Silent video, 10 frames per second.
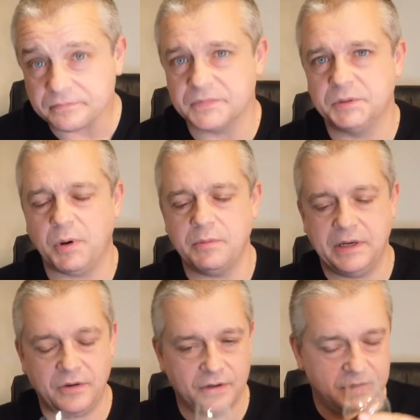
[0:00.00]
it's
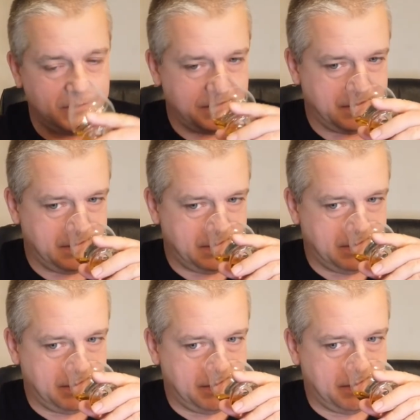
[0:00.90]
probably not.
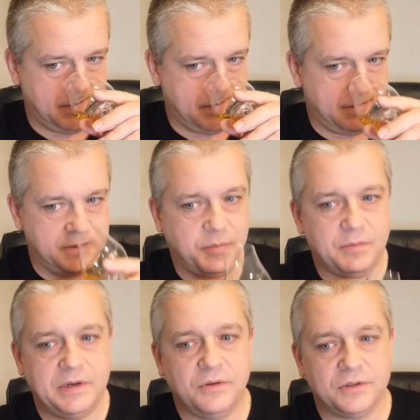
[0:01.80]
It's
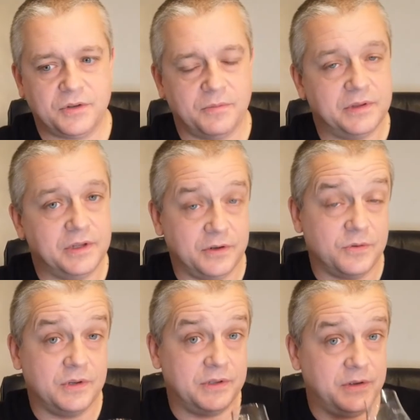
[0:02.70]
probably not something that you're
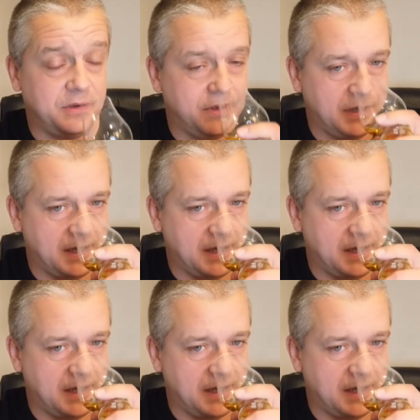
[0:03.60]
going to do.